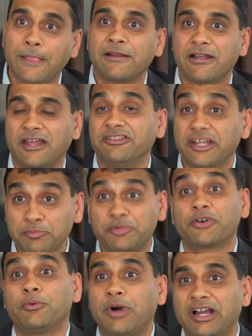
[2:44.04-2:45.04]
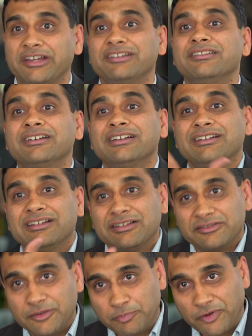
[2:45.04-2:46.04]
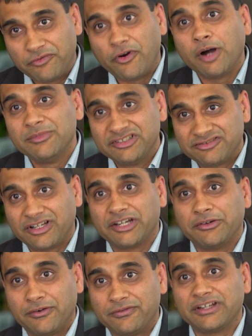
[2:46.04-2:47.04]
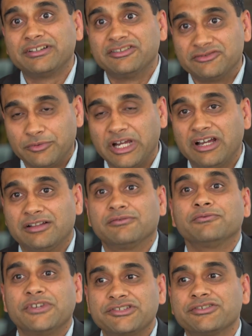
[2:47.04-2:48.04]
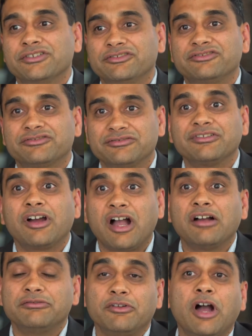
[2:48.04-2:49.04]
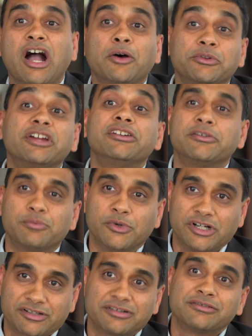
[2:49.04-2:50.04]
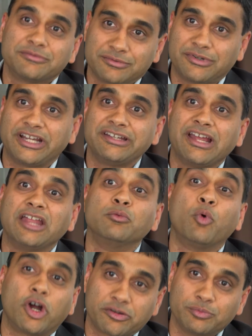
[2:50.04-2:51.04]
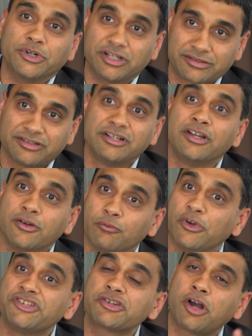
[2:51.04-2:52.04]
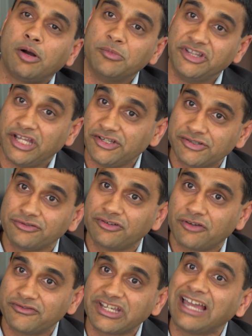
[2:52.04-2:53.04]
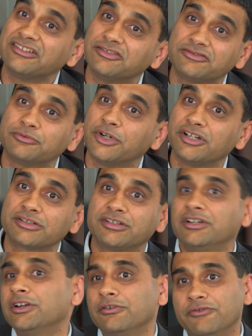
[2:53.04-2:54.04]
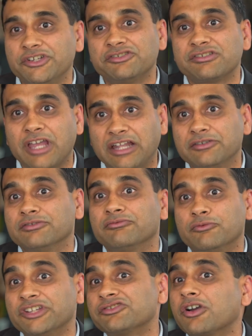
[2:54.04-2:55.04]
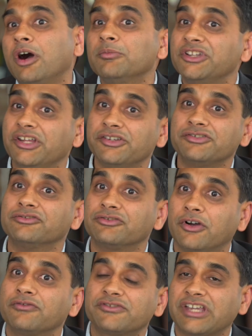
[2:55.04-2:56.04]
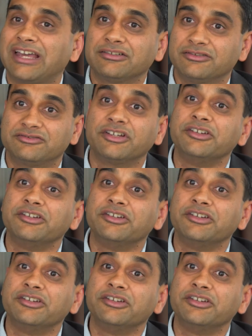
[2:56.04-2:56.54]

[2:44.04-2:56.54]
And then provide the performance side of it as well, which is how did it work, right? And what worked? Which combinations of channels worked? Which combinations of channels did